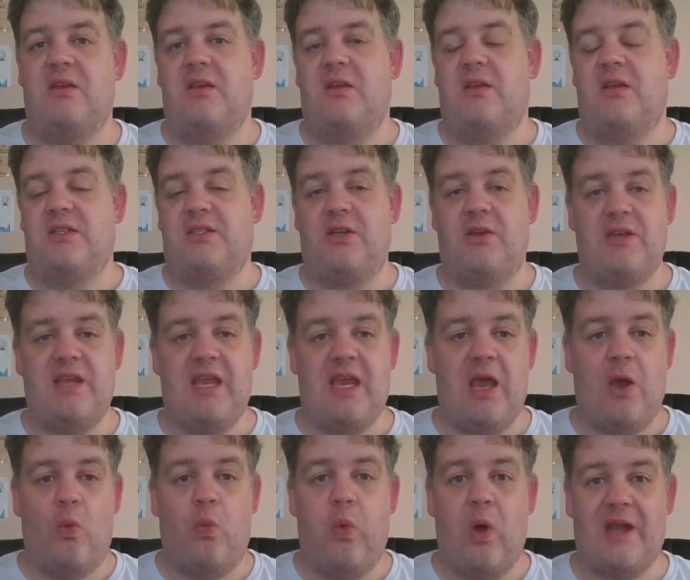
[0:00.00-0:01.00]
So
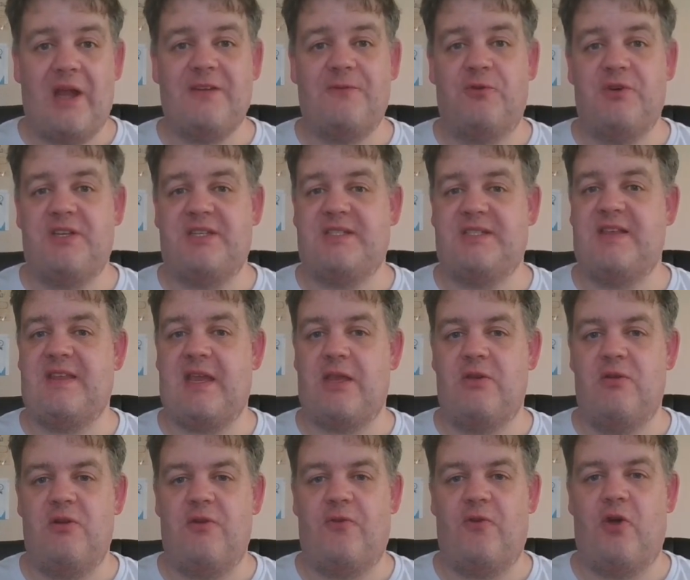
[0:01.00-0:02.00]
yeah, wonderful to see that
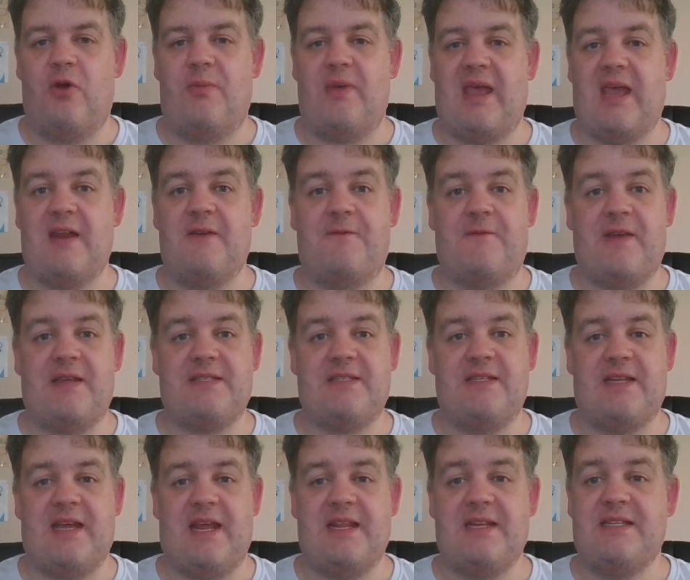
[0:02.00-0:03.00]
uniform, and
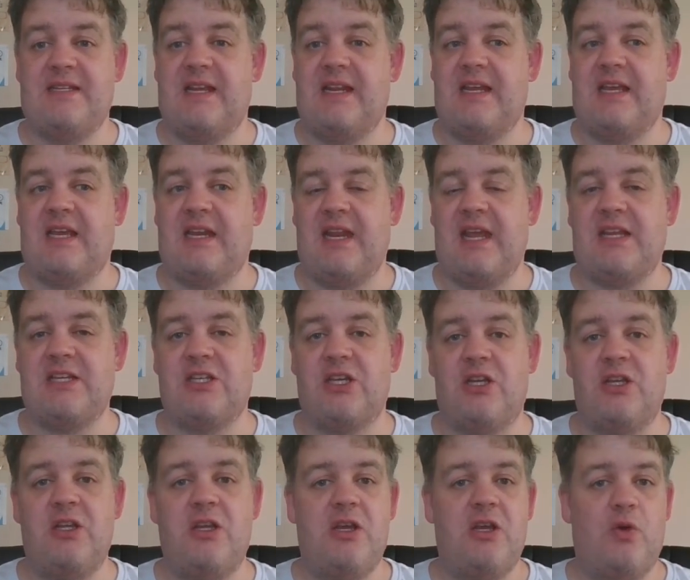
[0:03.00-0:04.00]
fascinating to get a
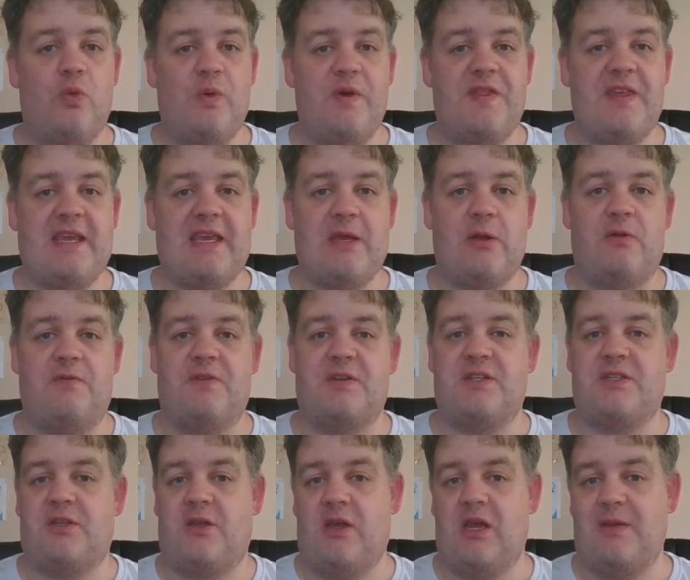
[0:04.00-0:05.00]
connection with the Kelvin
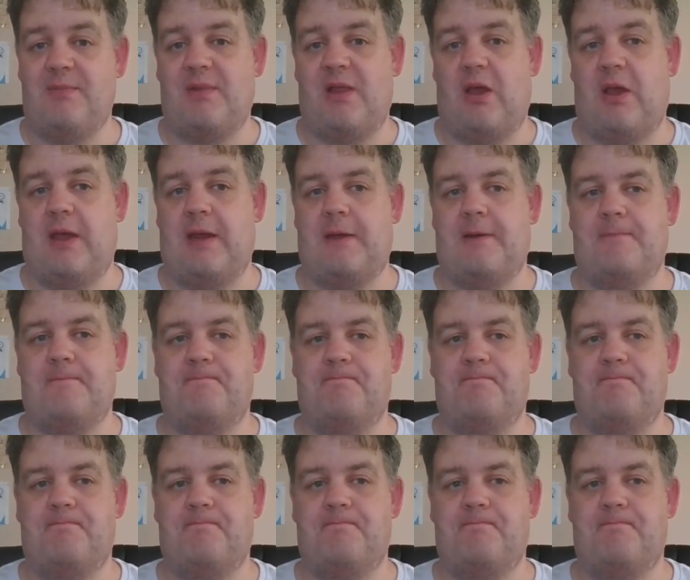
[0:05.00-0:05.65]
timeline.